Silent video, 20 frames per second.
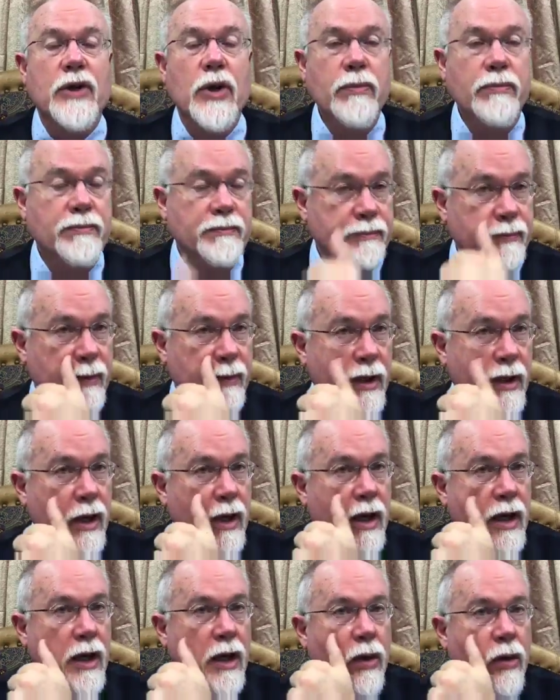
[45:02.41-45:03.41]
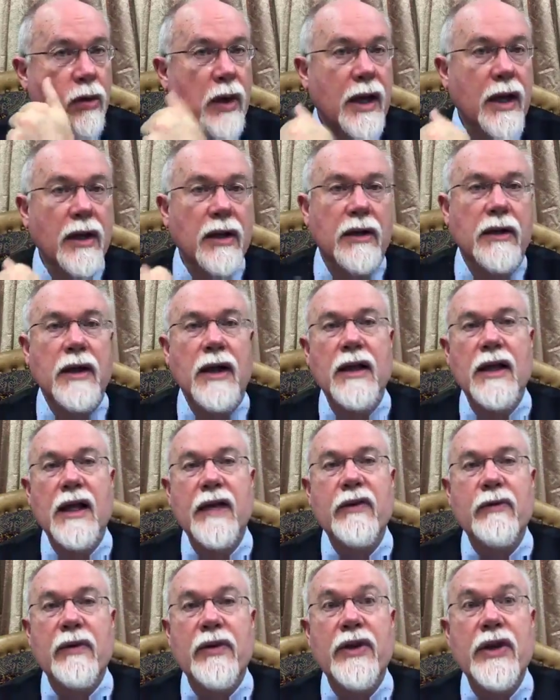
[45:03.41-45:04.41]
Nope. Well, I
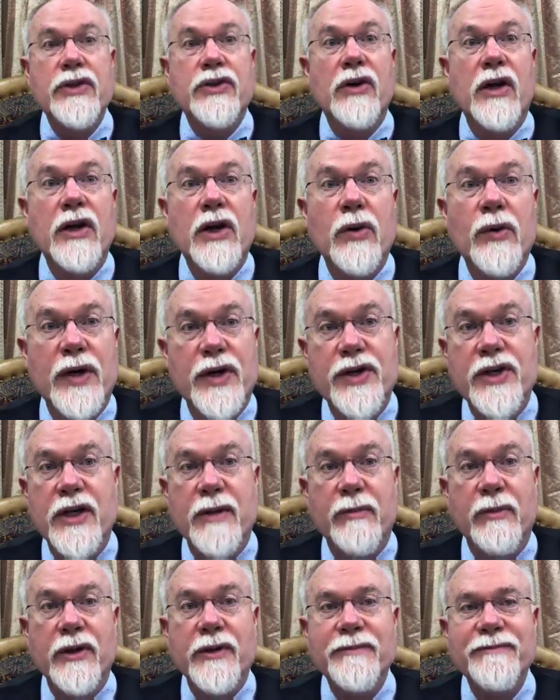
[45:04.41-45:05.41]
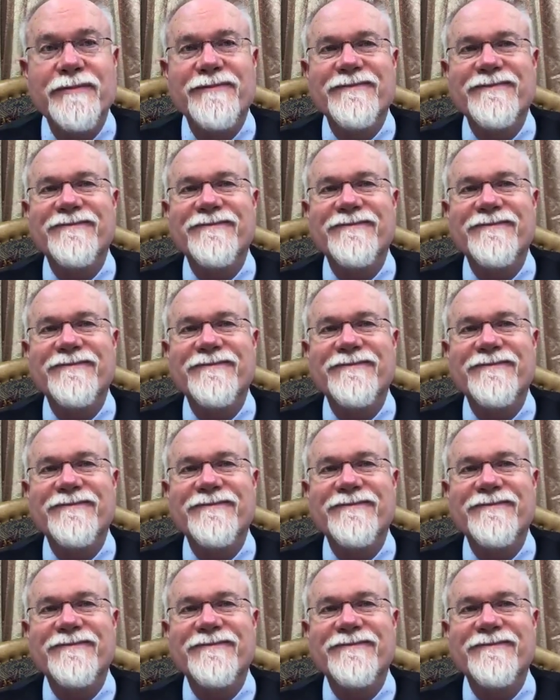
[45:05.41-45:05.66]
love it when things are unquestionable,